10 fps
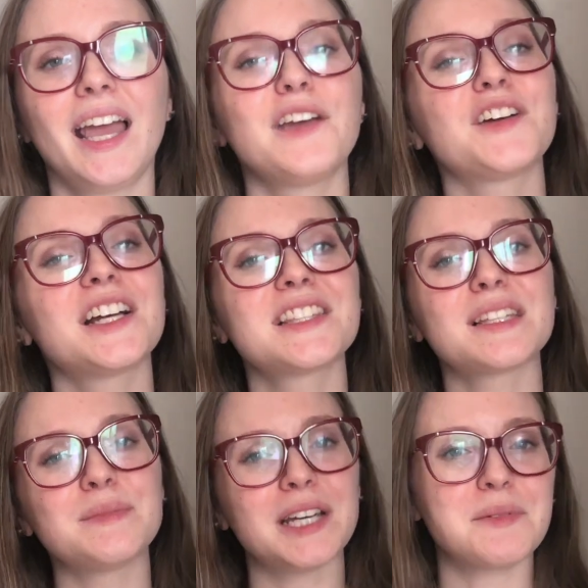Hey friends,
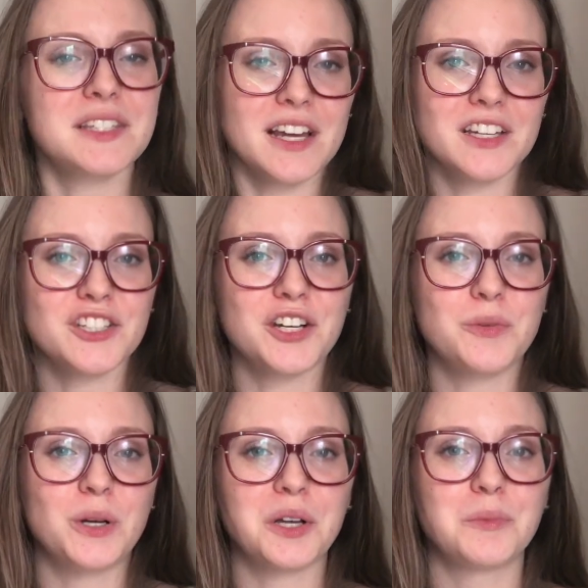my name is Dasha.
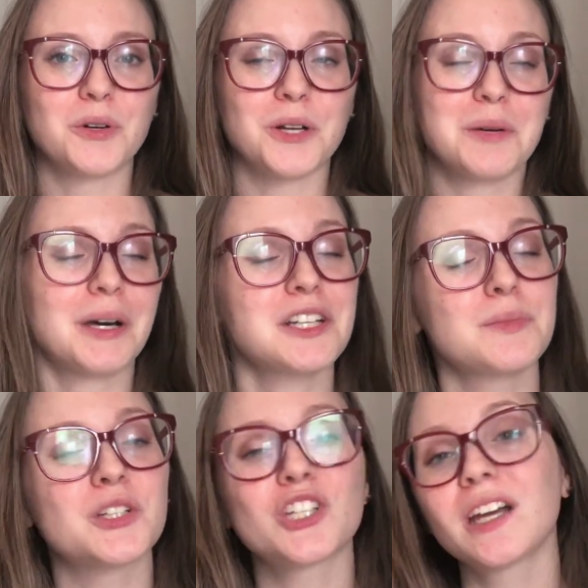Welcome or welcome back
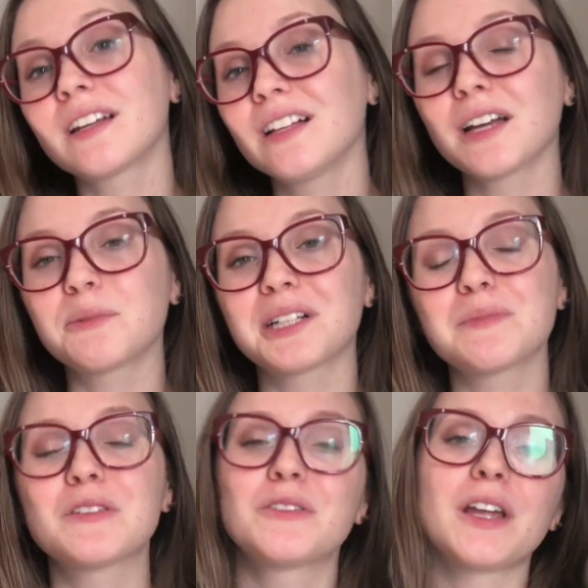to my channel and
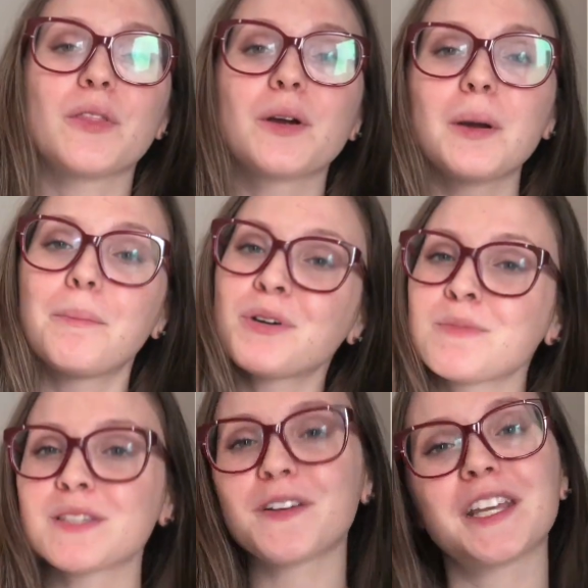welcome to another
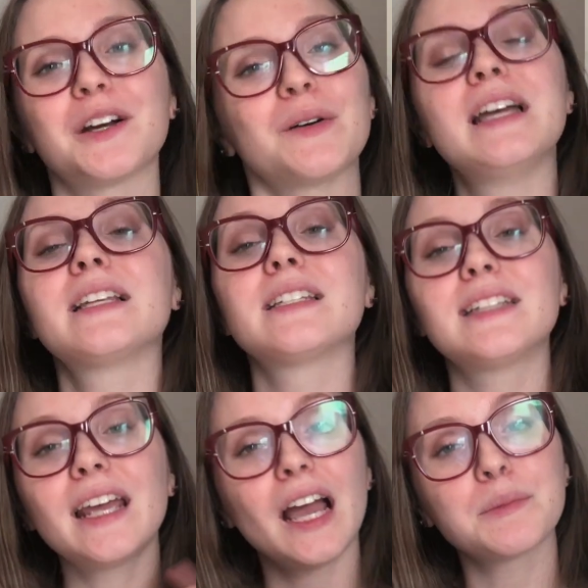Bookmas video.
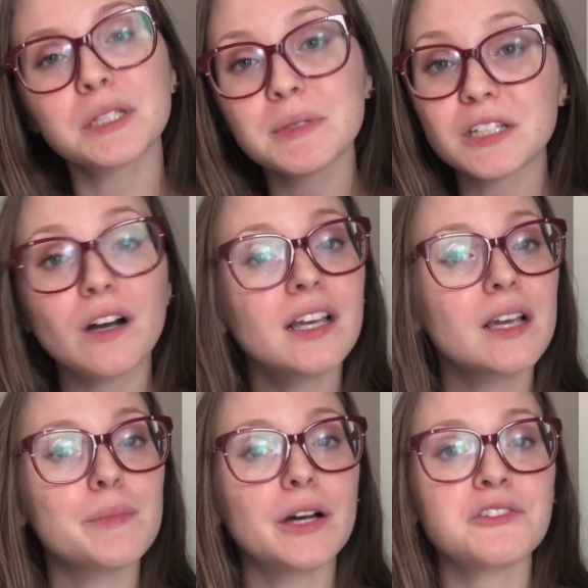Today I'm going to be
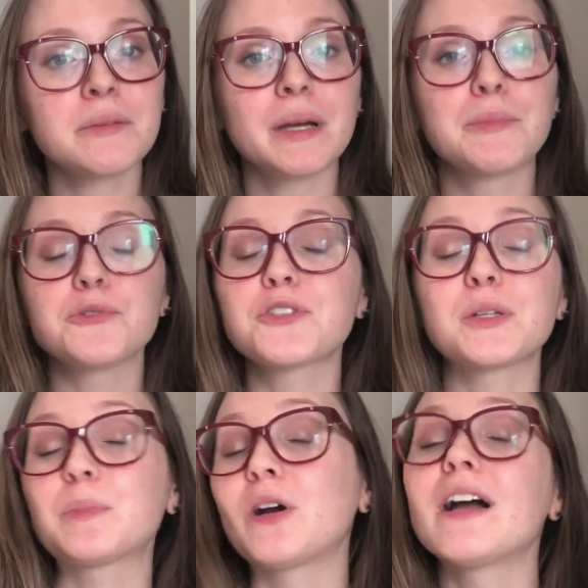talking about my most
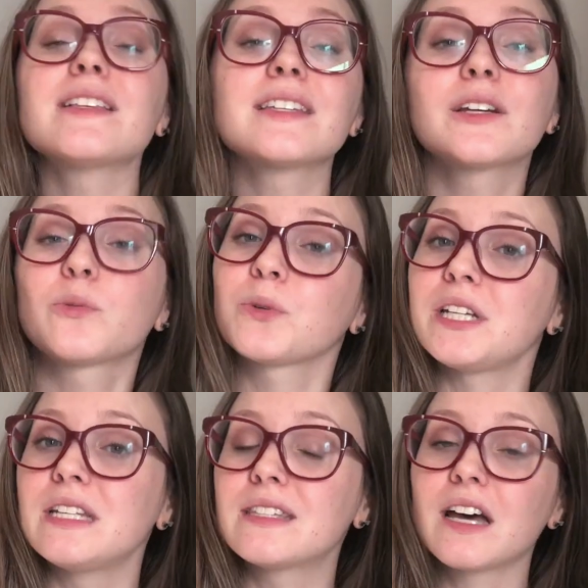surprising
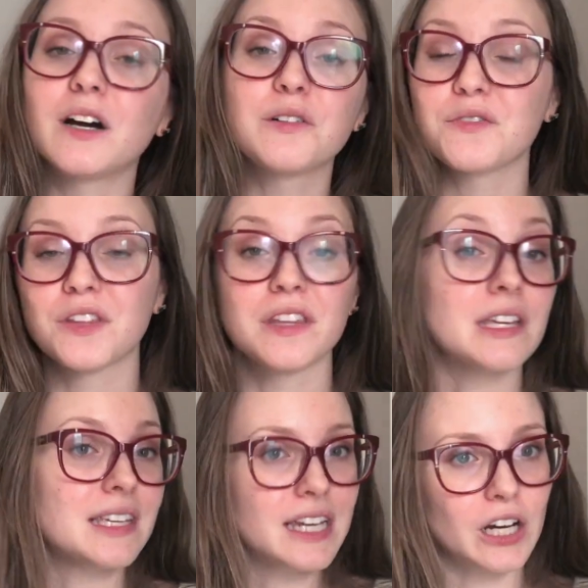reads of the
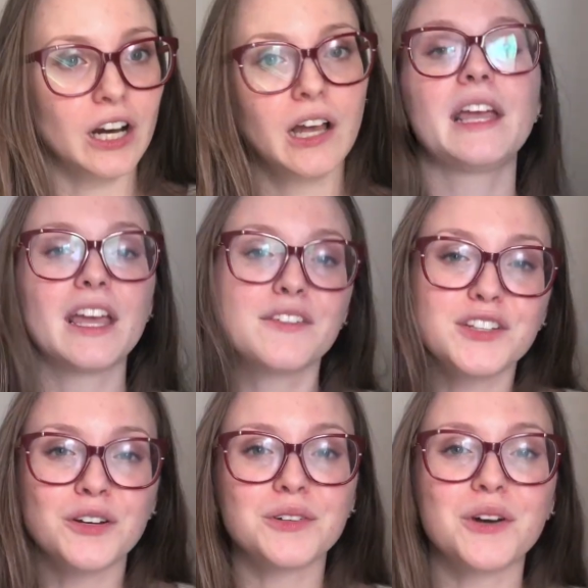year. If you
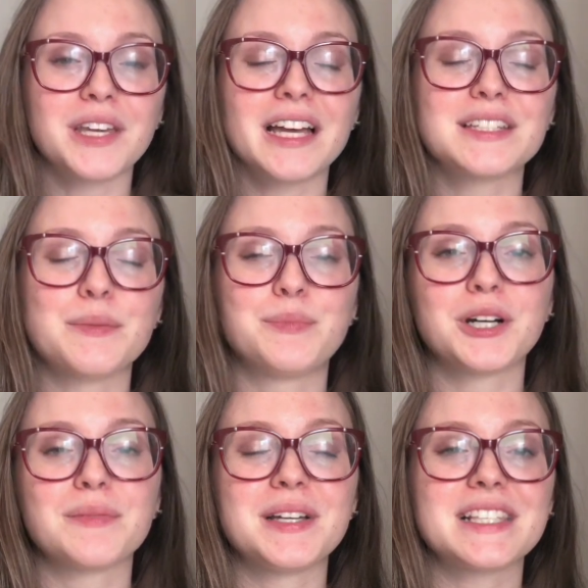don't know yet,
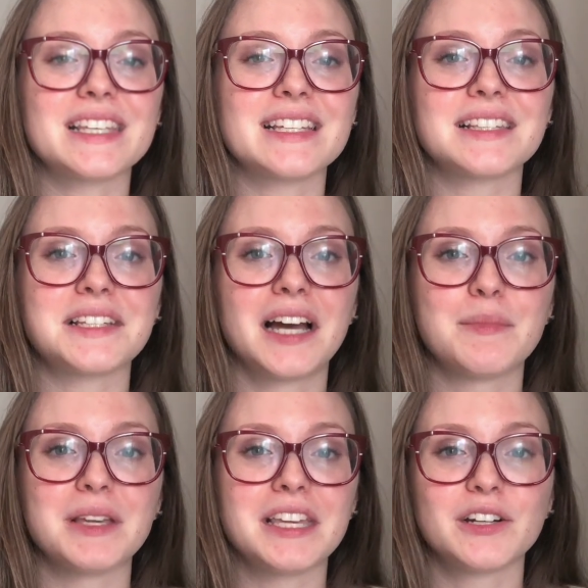Bookmas is the
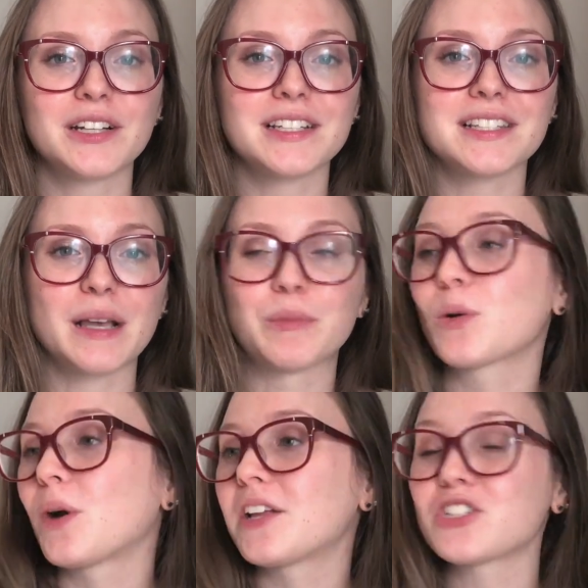time of year in December
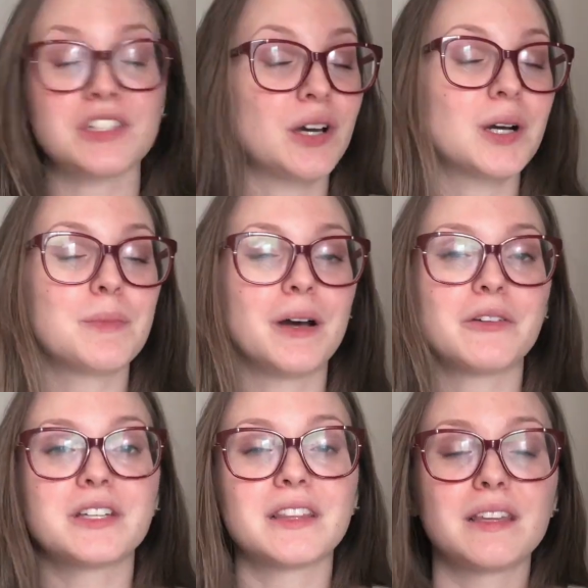where I just talk
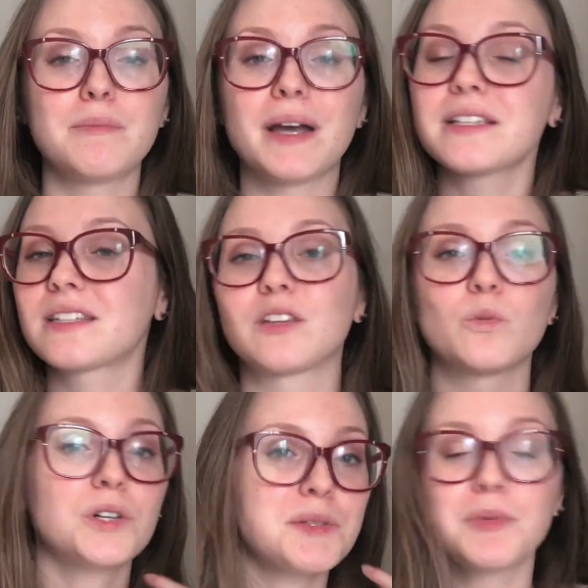about the best and the
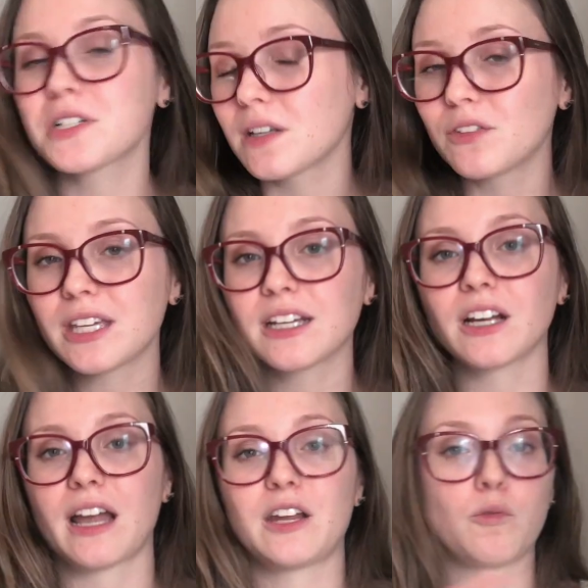worst books of the year.
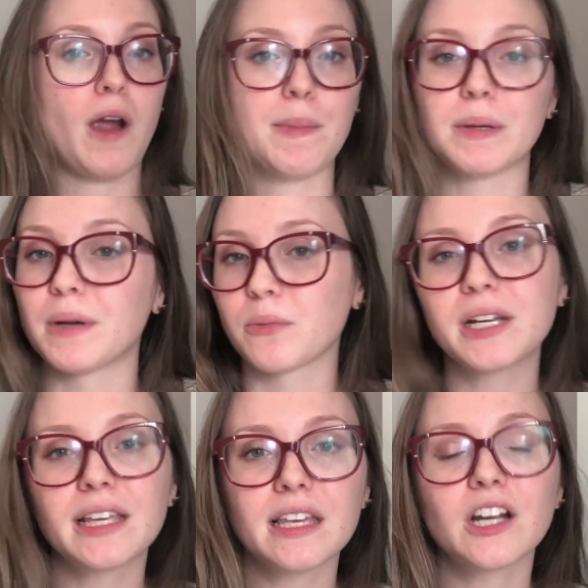I kind of wrap up my
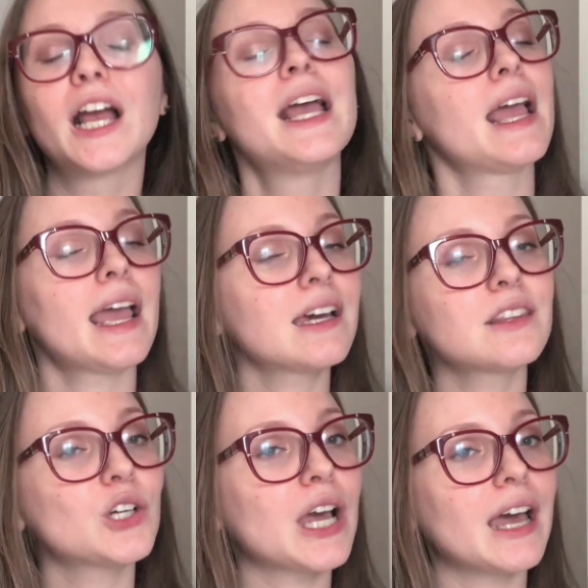reading year and
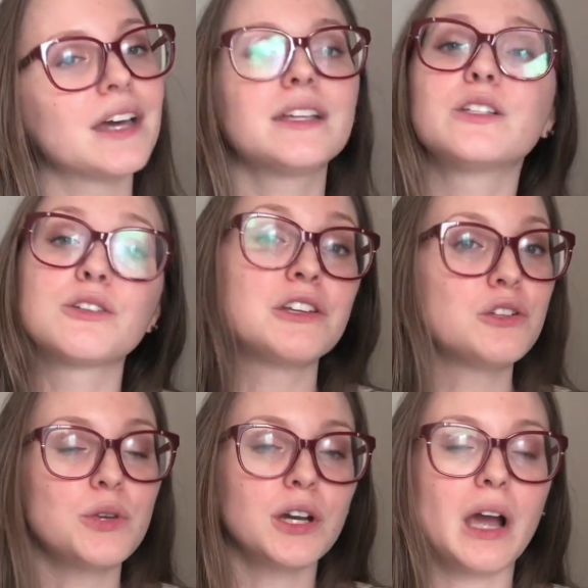look ahead into the
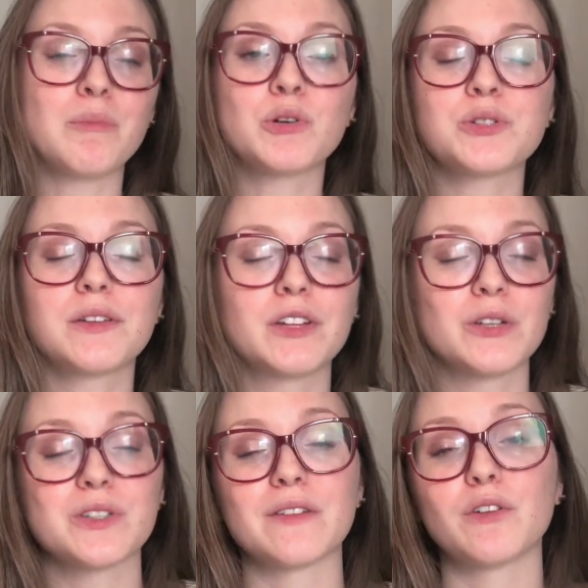new year. I'm posting
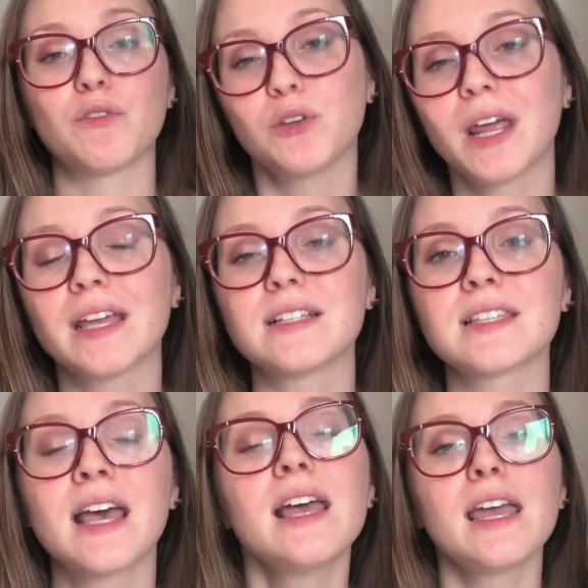videos every few
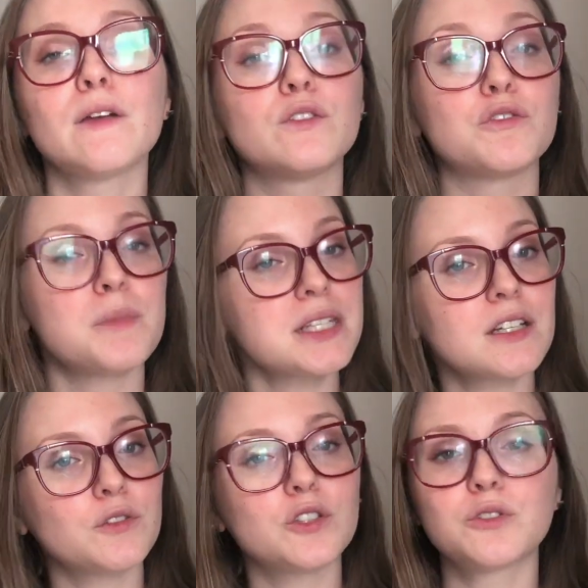days. If you've missed
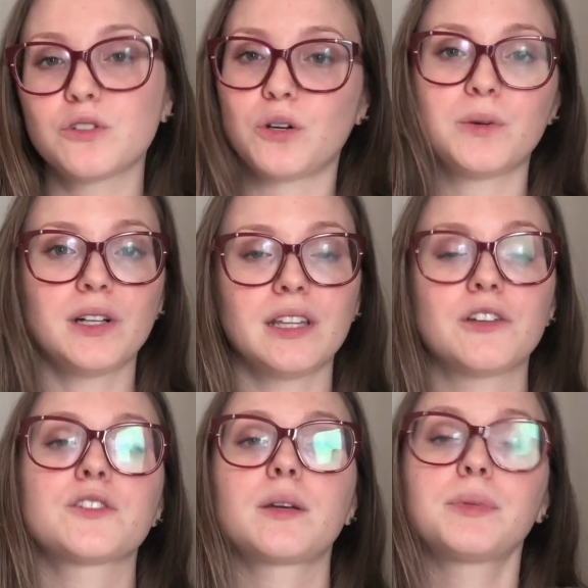a few, don't worry,
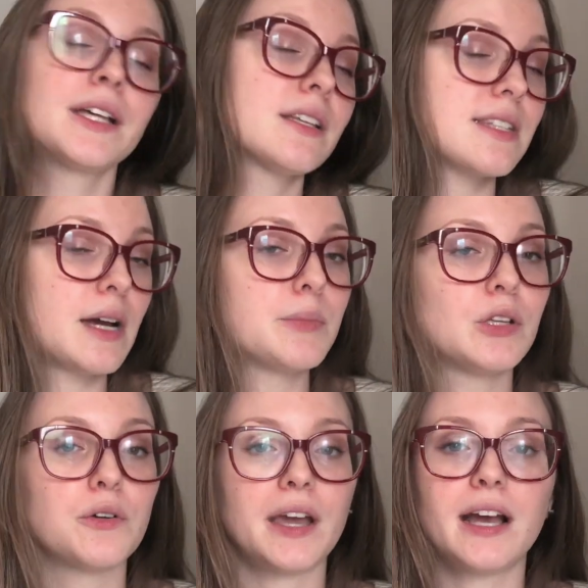there's a playlist down
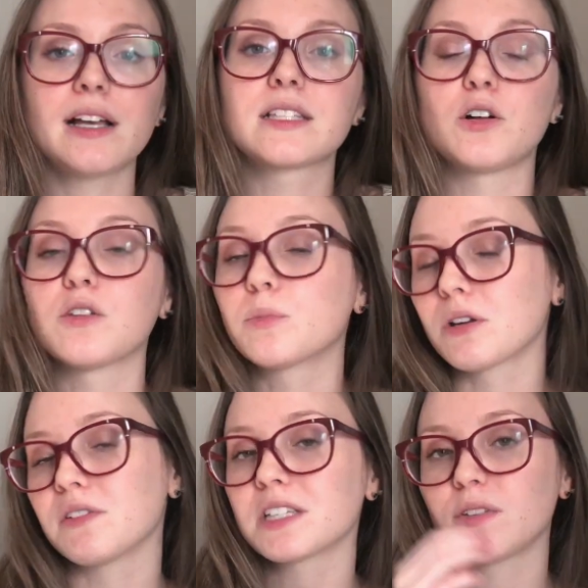below that has all the
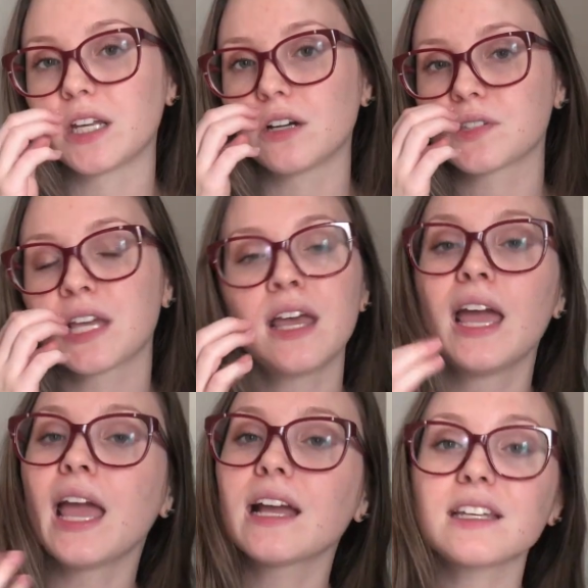previous videos,
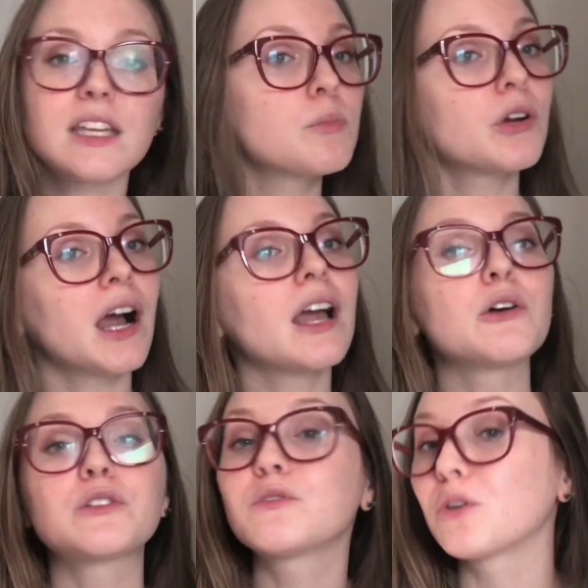and keep your eye
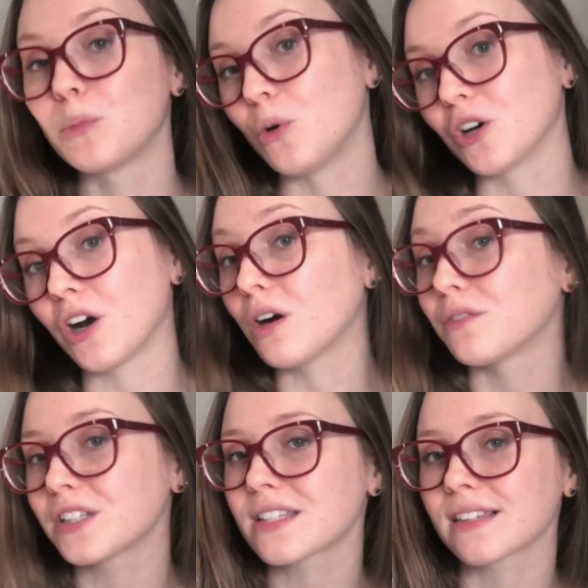out for more,
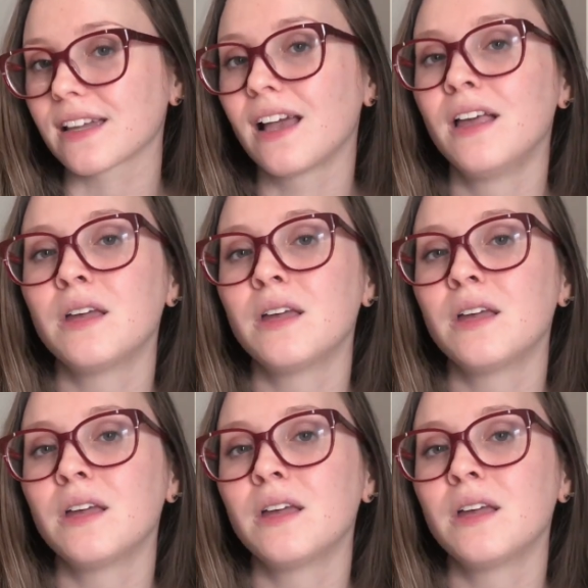obviously.